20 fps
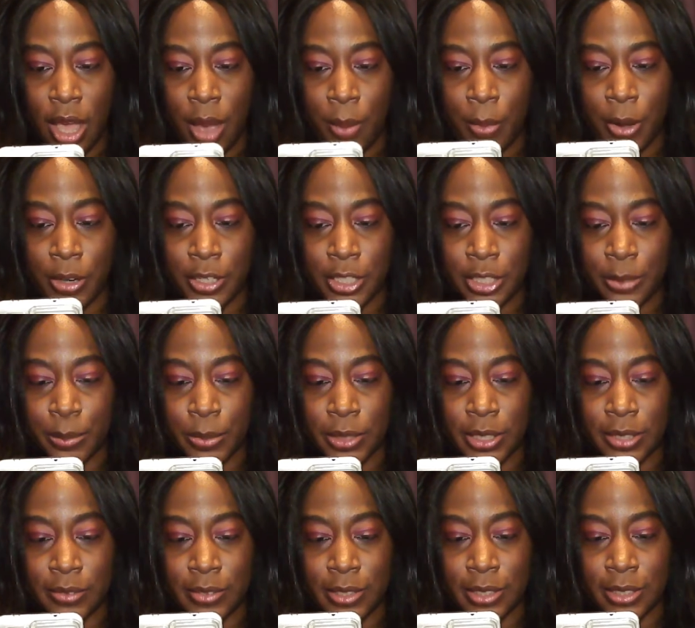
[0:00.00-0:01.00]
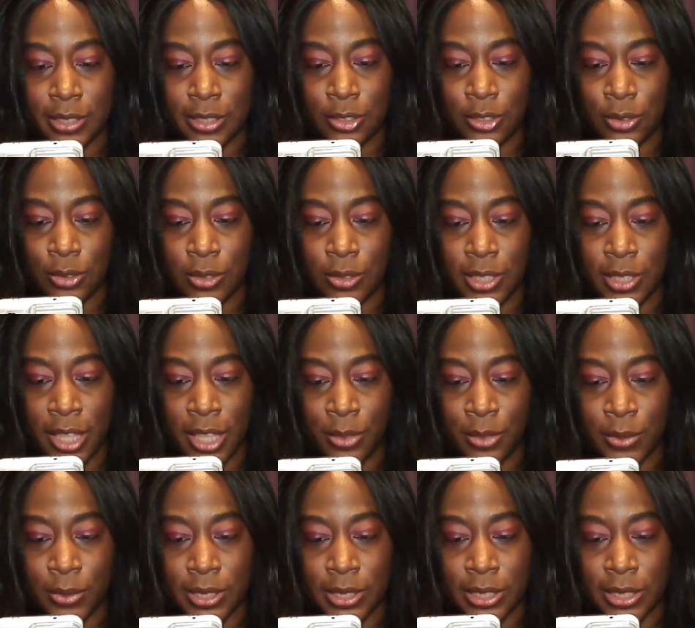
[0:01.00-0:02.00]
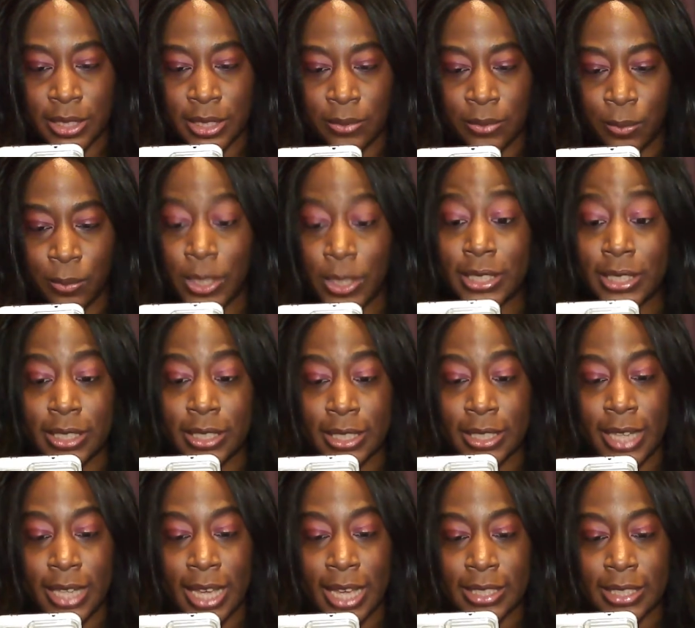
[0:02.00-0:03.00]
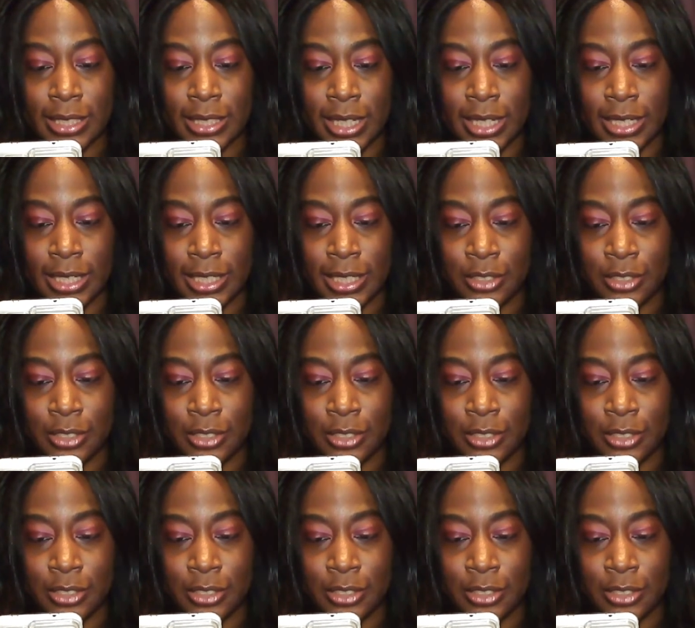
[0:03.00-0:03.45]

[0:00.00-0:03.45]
Marcus believes his sister's death wasn't an accident.